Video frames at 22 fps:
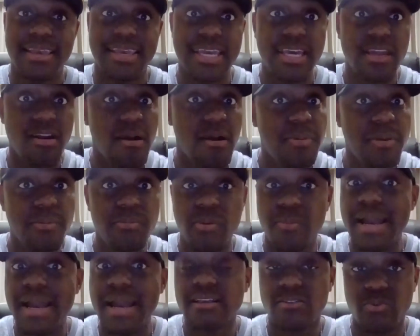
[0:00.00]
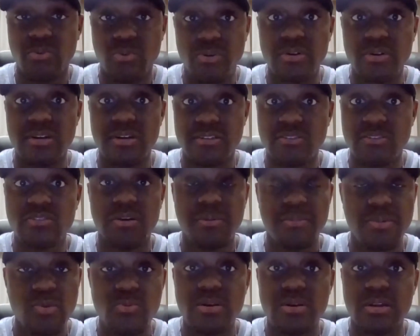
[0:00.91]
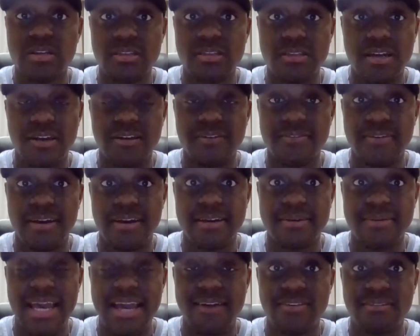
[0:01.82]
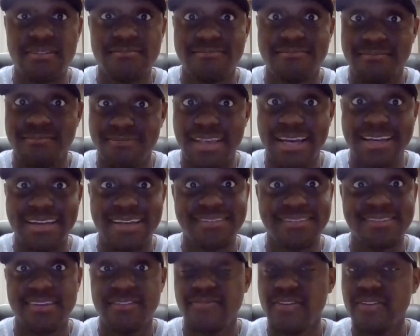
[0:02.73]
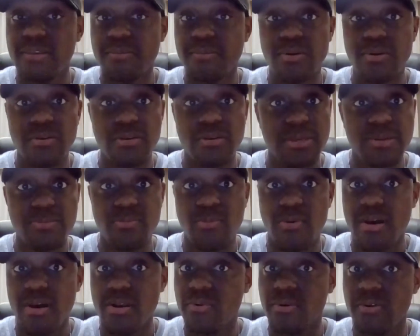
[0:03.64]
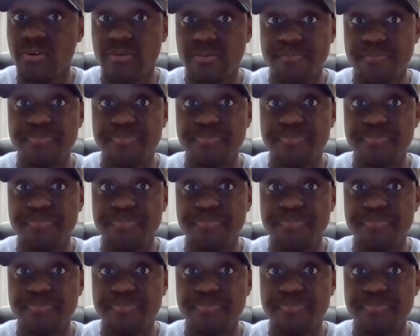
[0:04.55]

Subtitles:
get our people back to work, because it's going to be really tough having, like I said, 50 million people out of work.